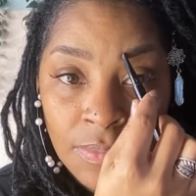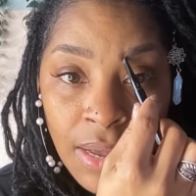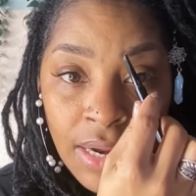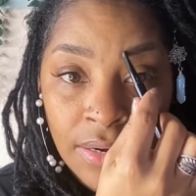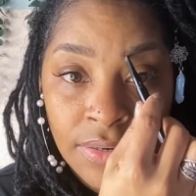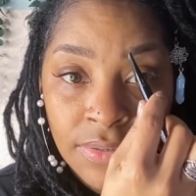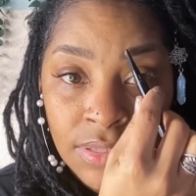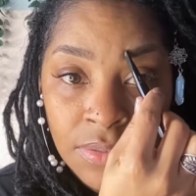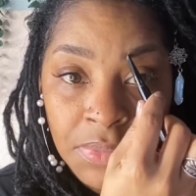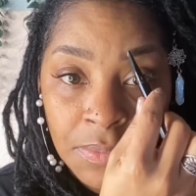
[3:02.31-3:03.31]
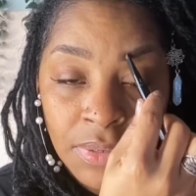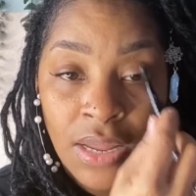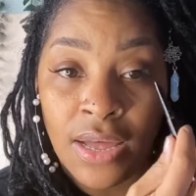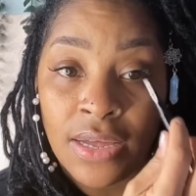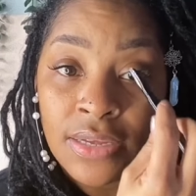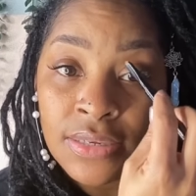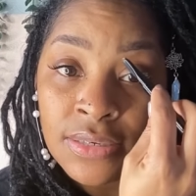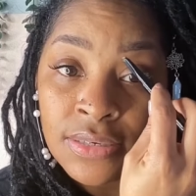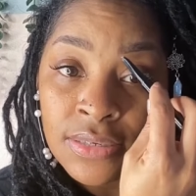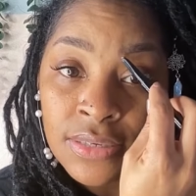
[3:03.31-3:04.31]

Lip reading: My hair used to be blonde,